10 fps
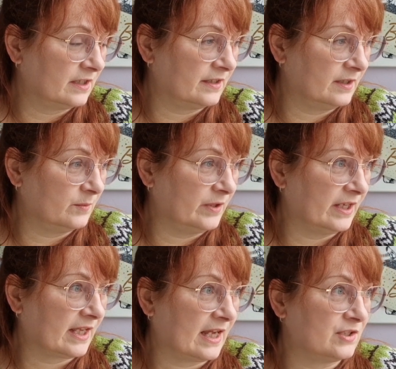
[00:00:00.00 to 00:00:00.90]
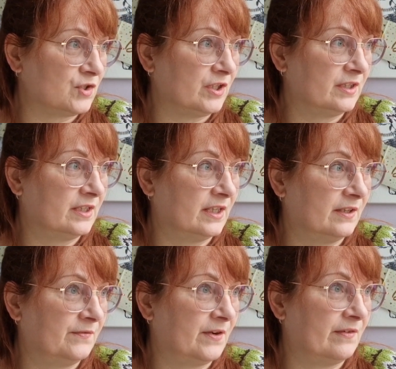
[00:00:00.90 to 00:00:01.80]
I think we're catching
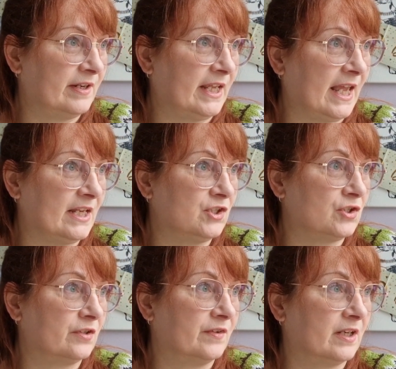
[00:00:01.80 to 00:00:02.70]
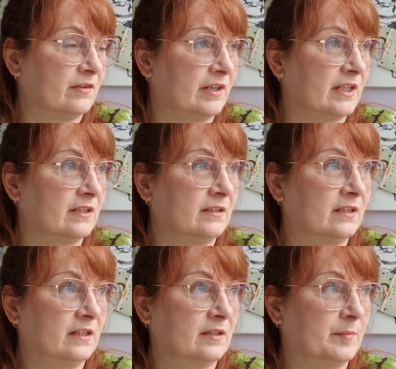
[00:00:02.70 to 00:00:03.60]
the very edge of a hurricane,
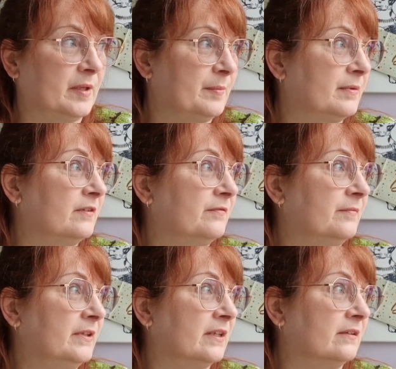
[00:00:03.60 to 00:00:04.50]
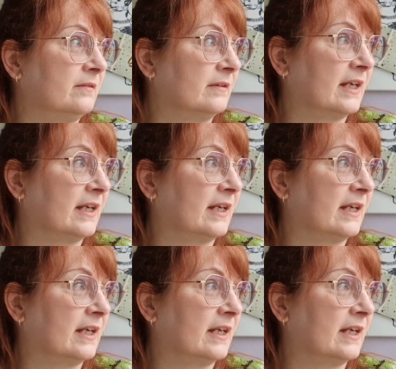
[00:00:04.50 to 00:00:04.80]
and other people have, you know,